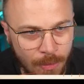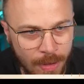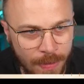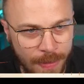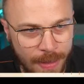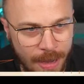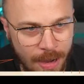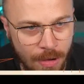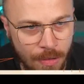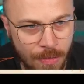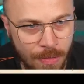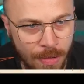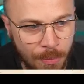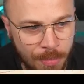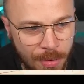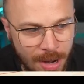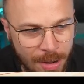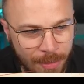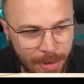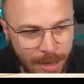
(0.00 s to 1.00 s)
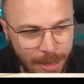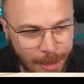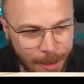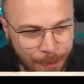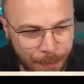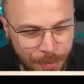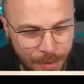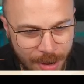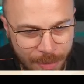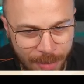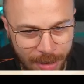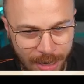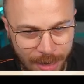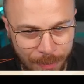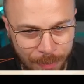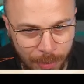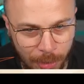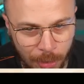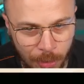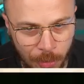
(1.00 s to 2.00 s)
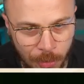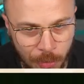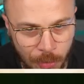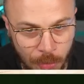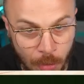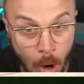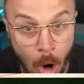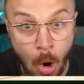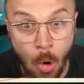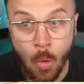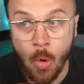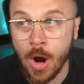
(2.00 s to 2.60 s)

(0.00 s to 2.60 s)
one now. Premier League blue. Oh,